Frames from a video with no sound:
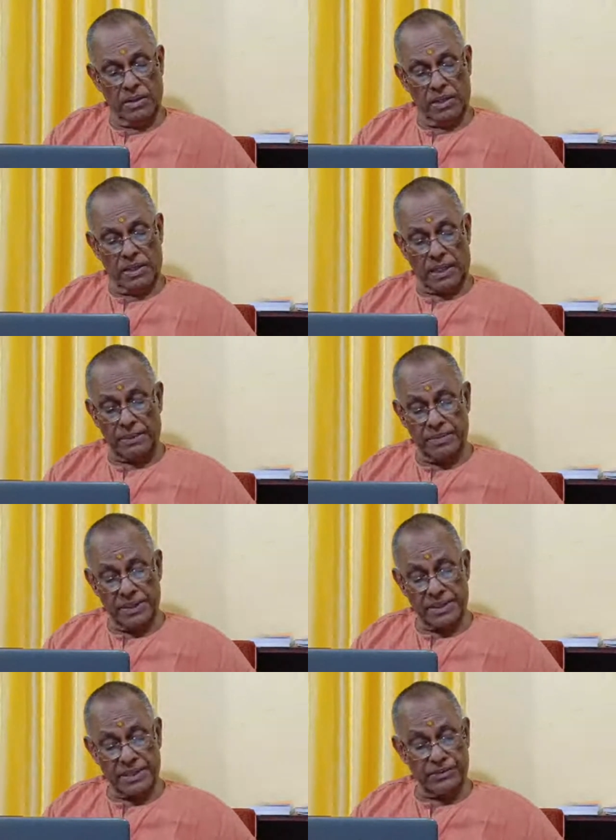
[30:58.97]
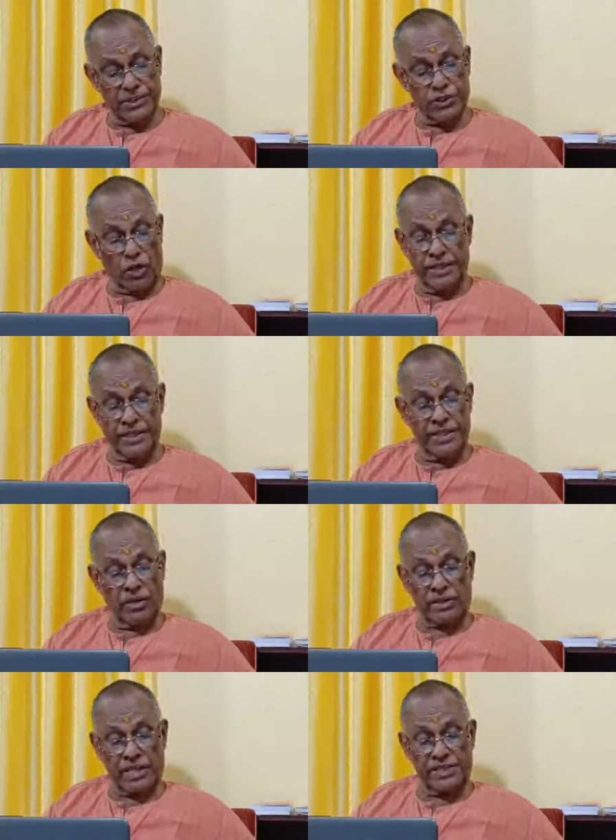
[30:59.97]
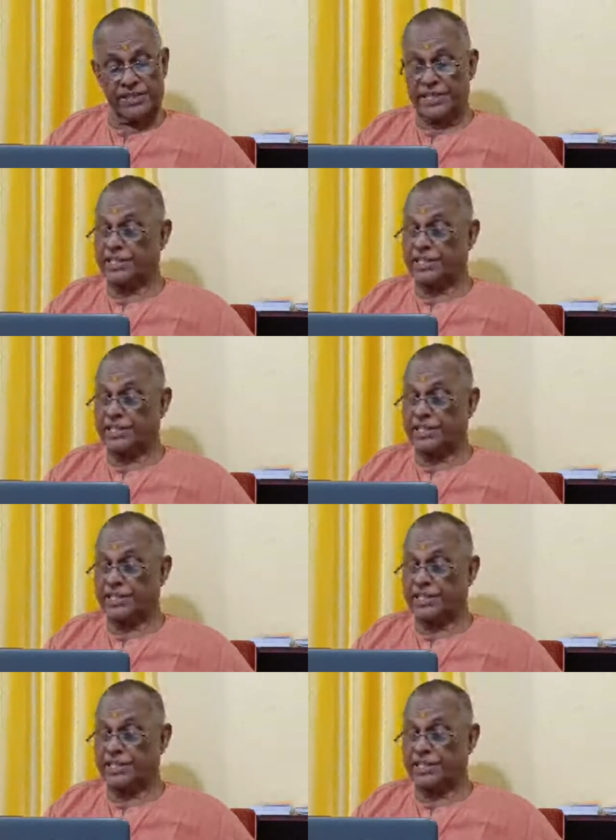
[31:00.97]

Ramdas never joined any organization